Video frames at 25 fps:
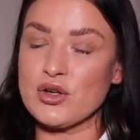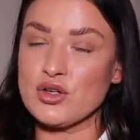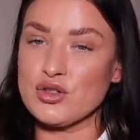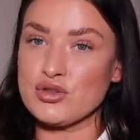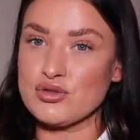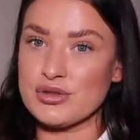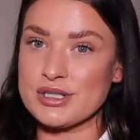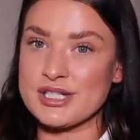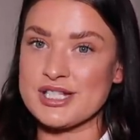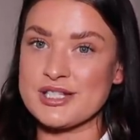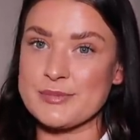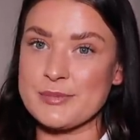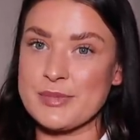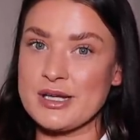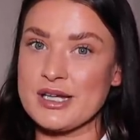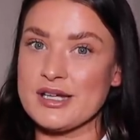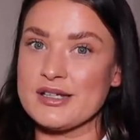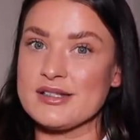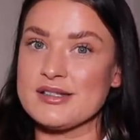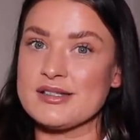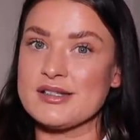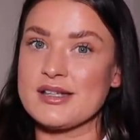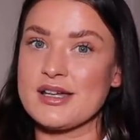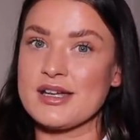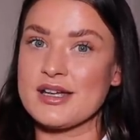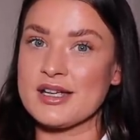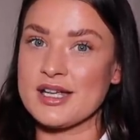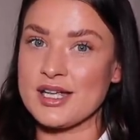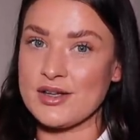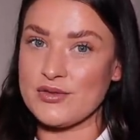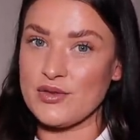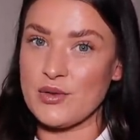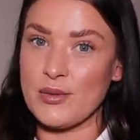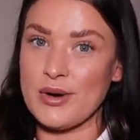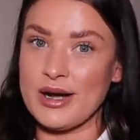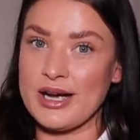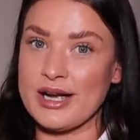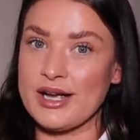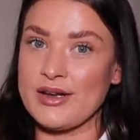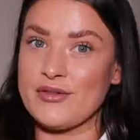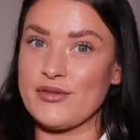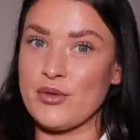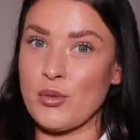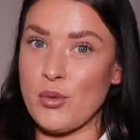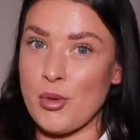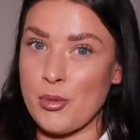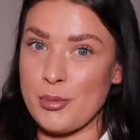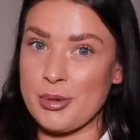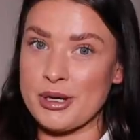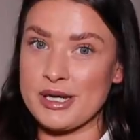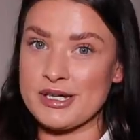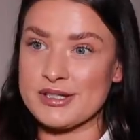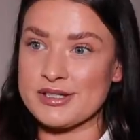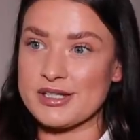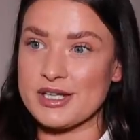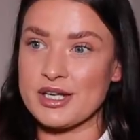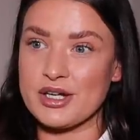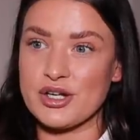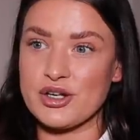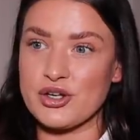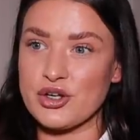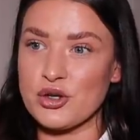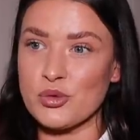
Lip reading: Christmas giveaway for one person.